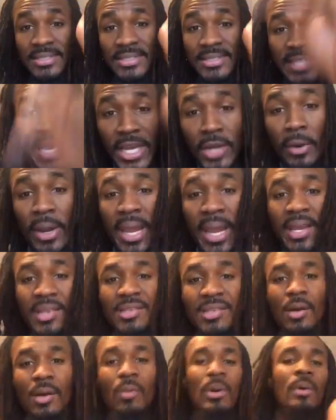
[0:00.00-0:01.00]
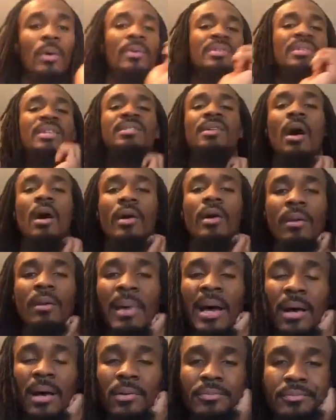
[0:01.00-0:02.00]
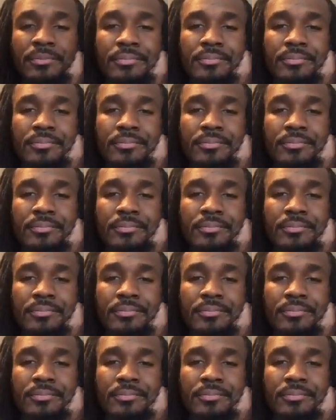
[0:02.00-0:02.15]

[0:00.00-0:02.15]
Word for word: decrease. What was he talking about?